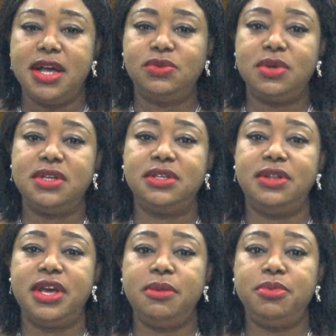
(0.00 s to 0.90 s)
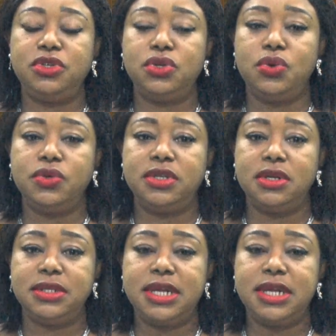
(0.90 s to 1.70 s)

as well as other episodes on